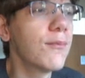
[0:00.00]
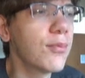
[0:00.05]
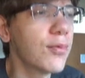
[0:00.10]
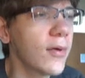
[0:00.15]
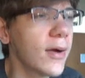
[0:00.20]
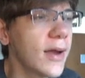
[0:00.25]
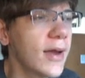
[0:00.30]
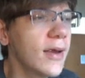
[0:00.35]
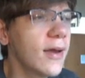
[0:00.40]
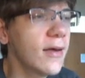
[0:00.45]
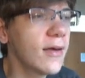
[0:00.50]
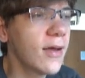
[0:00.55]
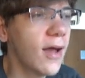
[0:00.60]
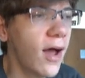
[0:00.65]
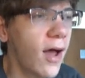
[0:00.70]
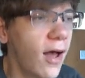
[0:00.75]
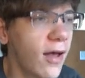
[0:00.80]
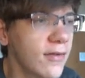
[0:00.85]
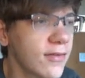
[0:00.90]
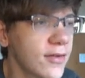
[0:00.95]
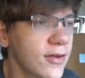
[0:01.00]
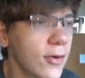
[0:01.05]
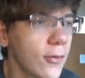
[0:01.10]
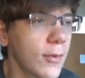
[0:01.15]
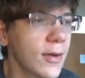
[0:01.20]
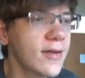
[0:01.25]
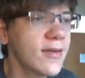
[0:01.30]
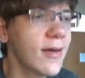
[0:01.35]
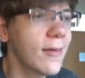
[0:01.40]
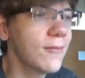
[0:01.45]
brain costume
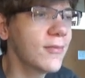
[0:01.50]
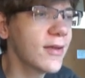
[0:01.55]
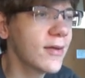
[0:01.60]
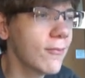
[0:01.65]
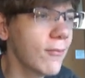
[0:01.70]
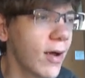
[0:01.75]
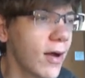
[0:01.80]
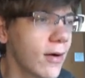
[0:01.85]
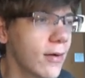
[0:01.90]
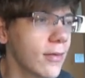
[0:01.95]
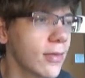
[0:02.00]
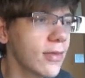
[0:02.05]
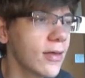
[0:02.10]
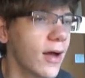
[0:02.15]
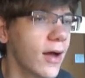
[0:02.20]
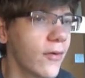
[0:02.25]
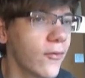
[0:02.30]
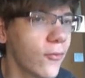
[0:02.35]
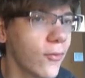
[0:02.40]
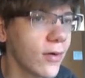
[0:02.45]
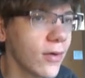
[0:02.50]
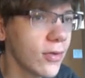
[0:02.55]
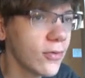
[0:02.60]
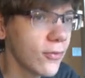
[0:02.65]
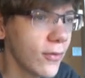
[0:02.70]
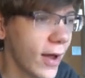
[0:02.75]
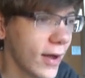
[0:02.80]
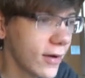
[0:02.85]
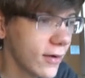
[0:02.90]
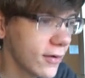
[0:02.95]
attempting marathon world
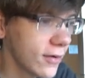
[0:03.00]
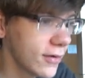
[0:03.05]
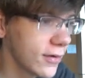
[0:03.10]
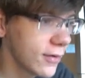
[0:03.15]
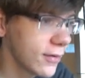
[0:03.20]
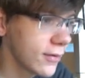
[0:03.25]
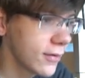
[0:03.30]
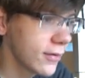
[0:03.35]
record.